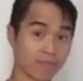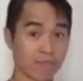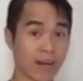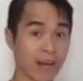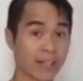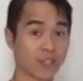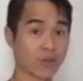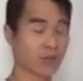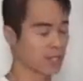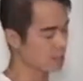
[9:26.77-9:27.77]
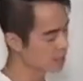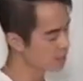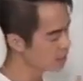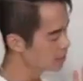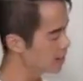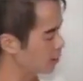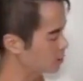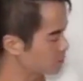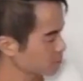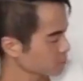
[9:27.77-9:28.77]
I chose this.
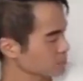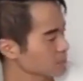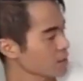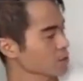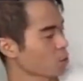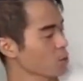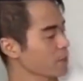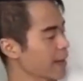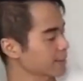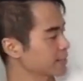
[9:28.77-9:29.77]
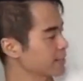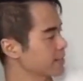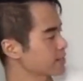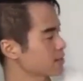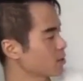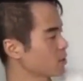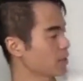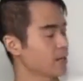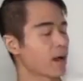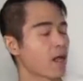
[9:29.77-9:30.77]
Now, going back to this though,
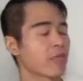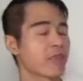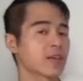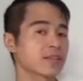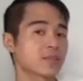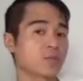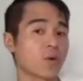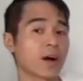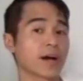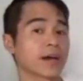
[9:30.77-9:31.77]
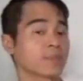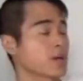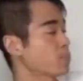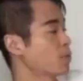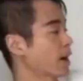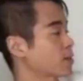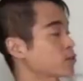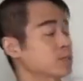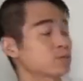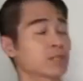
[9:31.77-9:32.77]
this is why people
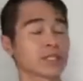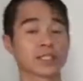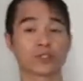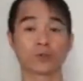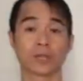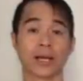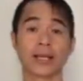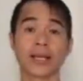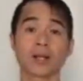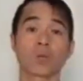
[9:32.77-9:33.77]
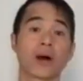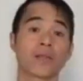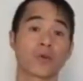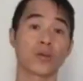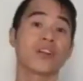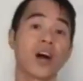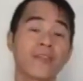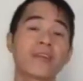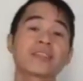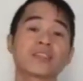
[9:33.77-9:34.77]
actually really do like it. Whether or not
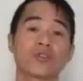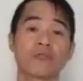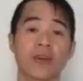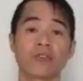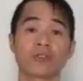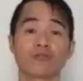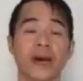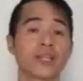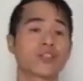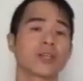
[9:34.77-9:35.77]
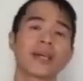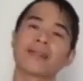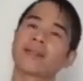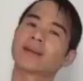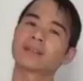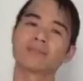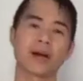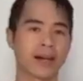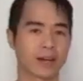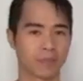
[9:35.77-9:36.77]
this is your favorite strategy, it doesn't
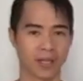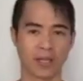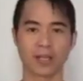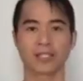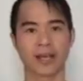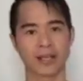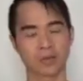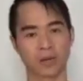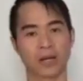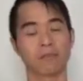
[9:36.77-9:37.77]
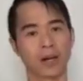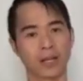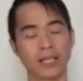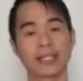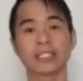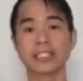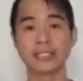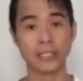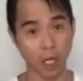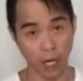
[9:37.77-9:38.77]
matter because guess what? Money does
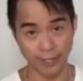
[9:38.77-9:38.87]
not